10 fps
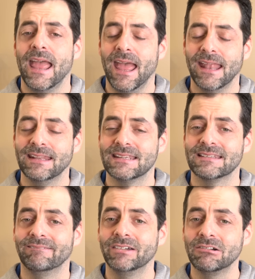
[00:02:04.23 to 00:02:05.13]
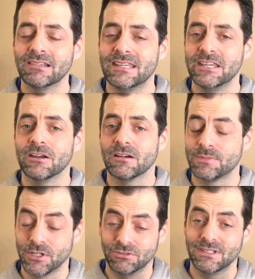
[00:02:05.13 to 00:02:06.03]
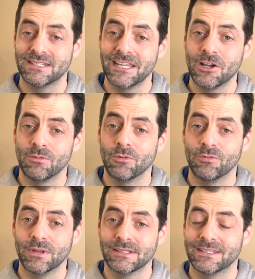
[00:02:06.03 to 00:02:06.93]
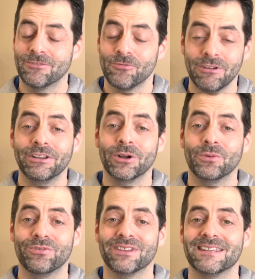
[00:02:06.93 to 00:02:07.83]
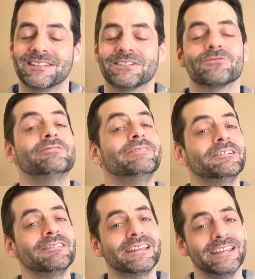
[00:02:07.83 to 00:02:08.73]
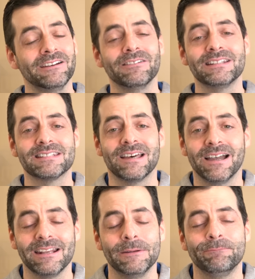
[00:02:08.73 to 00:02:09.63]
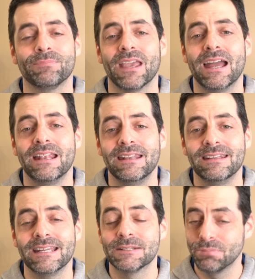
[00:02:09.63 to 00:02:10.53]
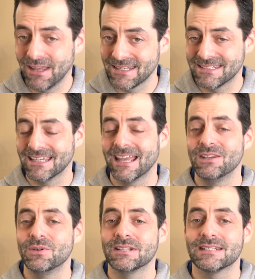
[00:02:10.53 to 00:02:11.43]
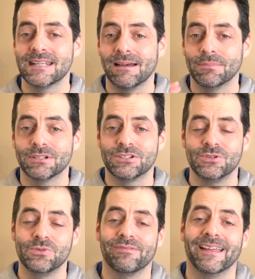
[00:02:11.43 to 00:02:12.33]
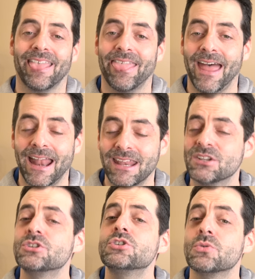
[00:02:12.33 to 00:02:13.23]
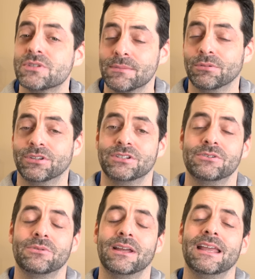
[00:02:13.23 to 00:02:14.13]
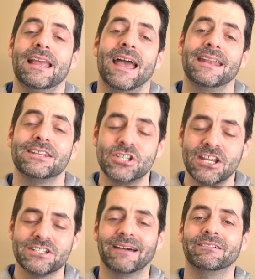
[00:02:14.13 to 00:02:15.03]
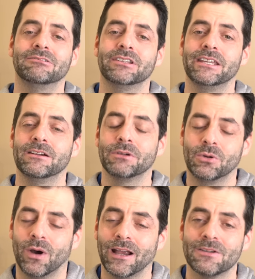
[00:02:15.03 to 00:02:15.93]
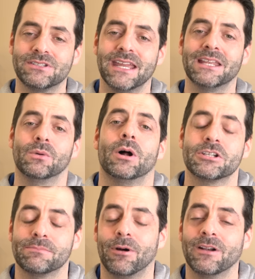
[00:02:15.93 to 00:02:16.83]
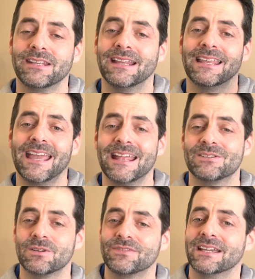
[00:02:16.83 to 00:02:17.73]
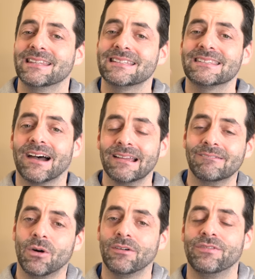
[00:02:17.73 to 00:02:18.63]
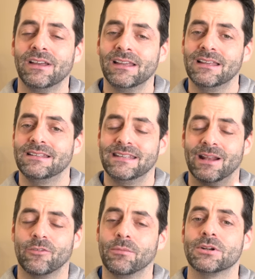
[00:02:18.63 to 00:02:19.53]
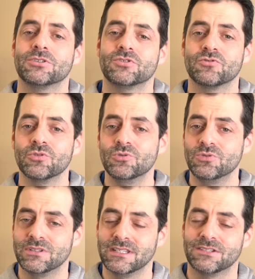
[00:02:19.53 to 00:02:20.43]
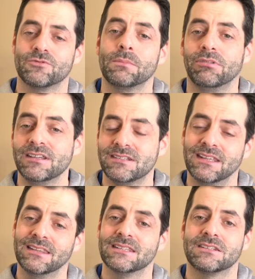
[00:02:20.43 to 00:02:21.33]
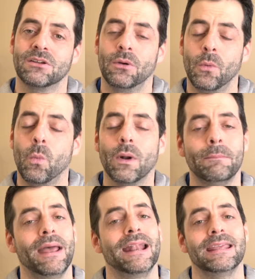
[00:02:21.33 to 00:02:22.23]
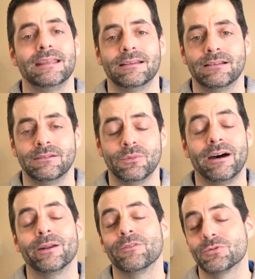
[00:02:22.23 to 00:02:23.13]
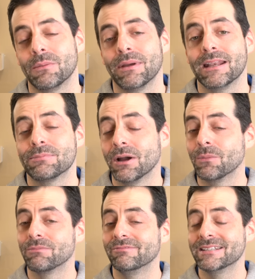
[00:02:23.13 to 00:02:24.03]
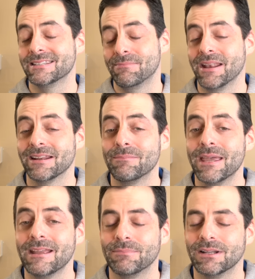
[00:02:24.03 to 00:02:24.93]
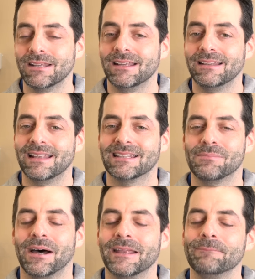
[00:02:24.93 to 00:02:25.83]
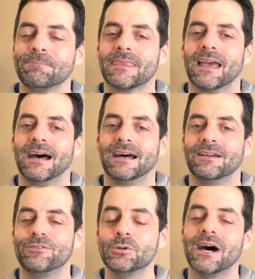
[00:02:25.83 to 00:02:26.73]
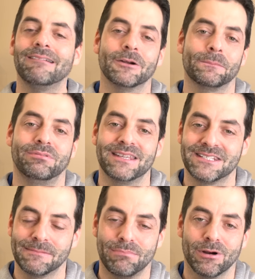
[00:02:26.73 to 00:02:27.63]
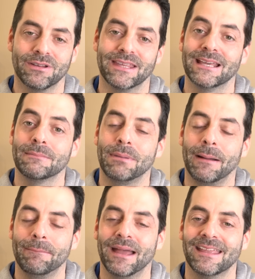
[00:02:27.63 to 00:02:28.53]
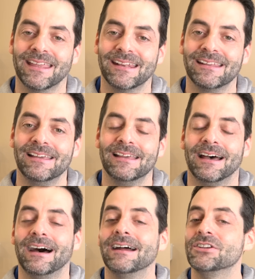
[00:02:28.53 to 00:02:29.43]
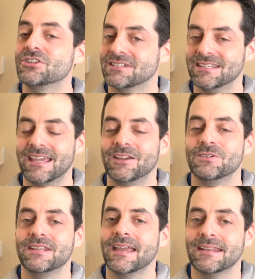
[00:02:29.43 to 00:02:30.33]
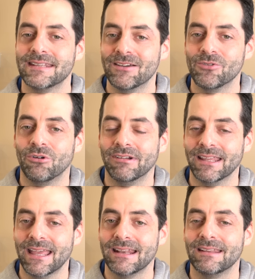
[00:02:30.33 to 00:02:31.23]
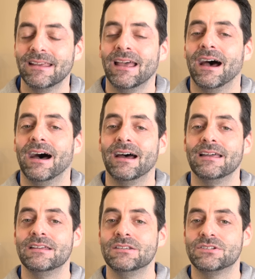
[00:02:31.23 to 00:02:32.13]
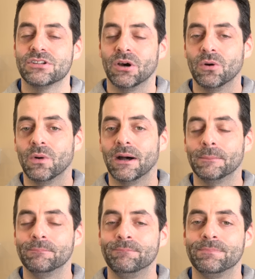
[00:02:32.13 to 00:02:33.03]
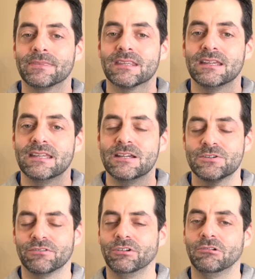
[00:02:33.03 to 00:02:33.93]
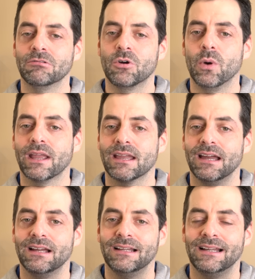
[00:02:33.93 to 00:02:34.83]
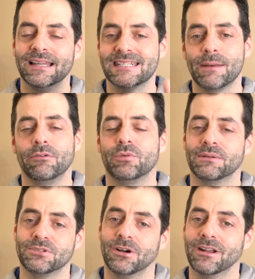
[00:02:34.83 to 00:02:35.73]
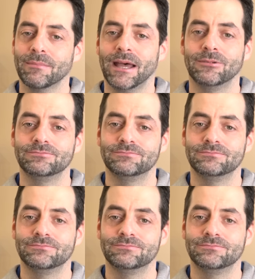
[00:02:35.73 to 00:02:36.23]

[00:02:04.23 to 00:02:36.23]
And there's a little gear, especially in Seiko movements, they're really known for this. There's a little gear inside and it's plastic and you can snap a tooth like that. It's so simple to do. And to change that little gear requires taking the watch apart, taking the hands off, taking the dial off, taking off a bunch of screws and this, replacing this one penny. Well, I don't know if it's one penny. It's probably less than a penny to make, but not to buy. Uh, a uh, few dollar plastic part they got to pop back in uh, just to get your day and date rolling again. Uh, so um, here's a little quick uh, example of what I'm talking about.